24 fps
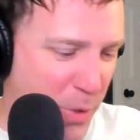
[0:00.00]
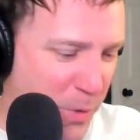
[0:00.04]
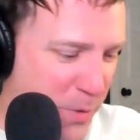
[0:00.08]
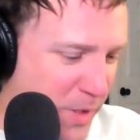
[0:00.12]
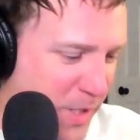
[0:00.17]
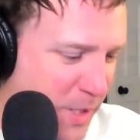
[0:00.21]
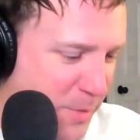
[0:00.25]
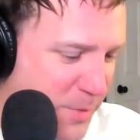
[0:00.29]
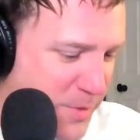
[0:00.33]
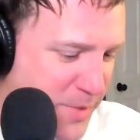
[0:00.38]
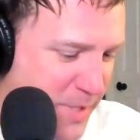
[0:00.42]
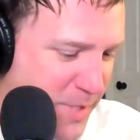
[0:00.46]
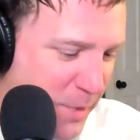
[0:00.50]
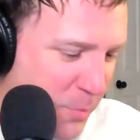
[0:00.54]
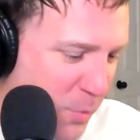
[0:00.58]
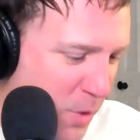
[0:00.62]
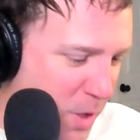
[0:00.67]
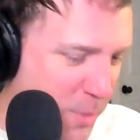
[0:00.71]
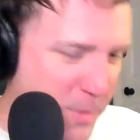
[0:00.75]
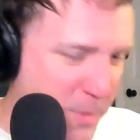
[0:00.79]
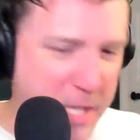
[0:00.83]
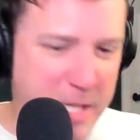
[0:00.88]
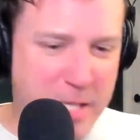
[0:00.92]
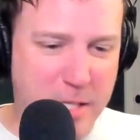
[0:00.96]
and he was like,
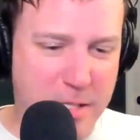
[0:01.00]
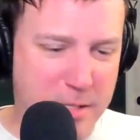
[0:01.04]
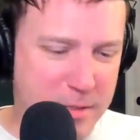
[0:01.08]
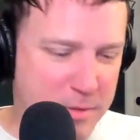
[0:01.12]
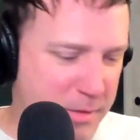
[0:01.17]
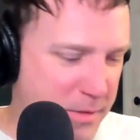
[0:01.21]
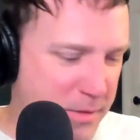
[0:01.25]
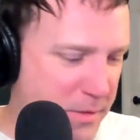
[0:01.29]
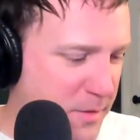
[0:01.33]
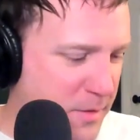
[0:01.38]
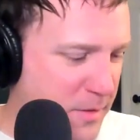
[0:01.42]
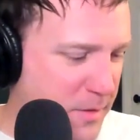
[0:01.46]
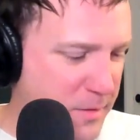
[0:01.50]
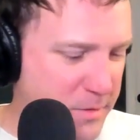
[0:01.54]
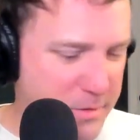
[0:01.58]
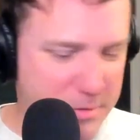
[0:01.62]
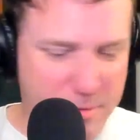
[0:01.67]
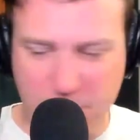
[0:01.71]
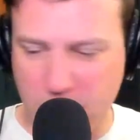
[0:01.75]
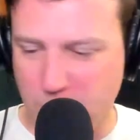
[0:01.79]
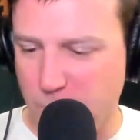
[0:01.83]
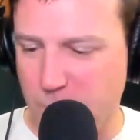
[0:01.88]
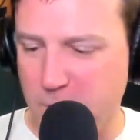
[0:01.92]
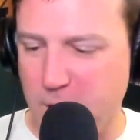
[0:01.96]
"What am I gonna?"
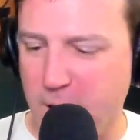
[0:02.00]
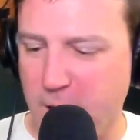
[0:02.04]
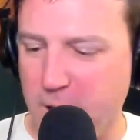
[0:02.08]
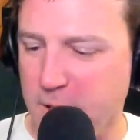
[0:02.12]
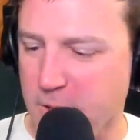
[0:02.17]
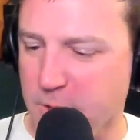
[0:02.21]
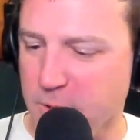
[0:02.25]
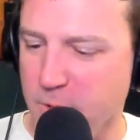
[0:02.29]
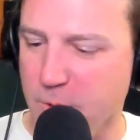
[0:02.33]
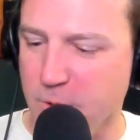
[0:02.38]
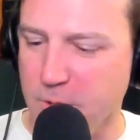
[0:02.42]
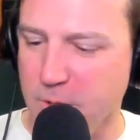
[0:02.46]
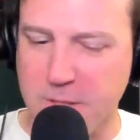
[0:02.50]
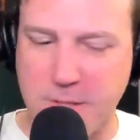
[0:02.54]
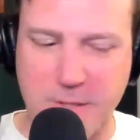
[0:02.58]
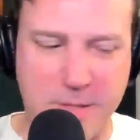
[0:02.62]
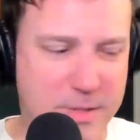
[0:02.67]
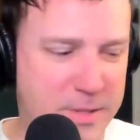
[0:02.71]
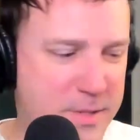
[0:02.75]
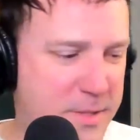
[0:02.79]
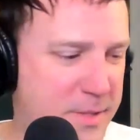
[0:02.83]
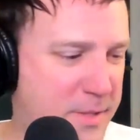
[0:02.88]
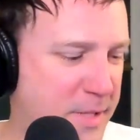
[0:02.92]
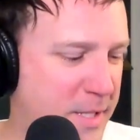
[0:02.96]
Oh wait, I could totally
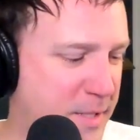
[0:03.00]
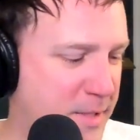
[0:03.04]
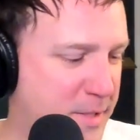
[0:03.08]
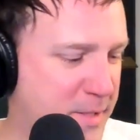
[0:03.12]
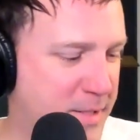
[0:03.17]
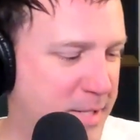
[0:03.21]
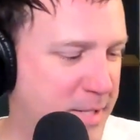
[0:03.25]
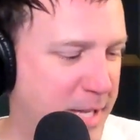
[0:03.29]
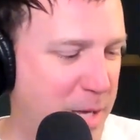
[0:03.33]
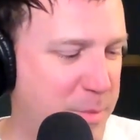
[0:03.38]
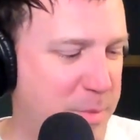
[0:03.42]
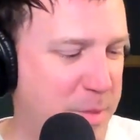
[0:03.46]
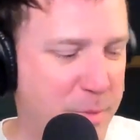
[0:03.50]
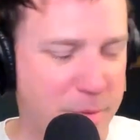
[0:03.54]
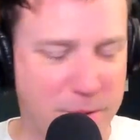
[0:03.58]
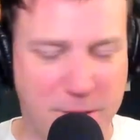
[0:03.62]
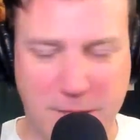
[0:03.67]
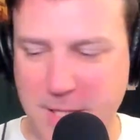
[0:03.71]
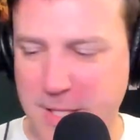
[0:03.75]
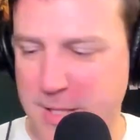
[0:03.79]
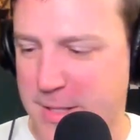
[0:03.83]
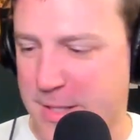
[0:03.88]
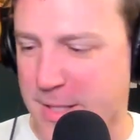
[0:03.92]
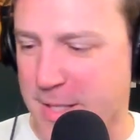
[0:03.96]
get stabby with
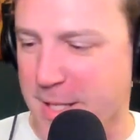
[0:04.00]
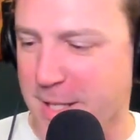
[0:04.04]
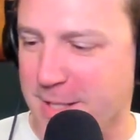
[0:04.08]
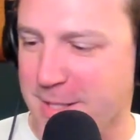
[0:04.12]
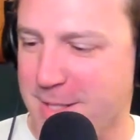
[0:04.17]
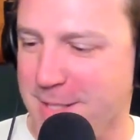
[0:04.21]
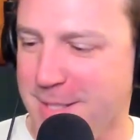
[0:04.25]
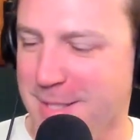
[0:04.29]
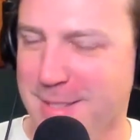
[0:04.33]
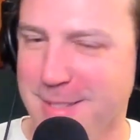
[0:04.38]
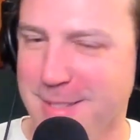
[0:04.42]
these things.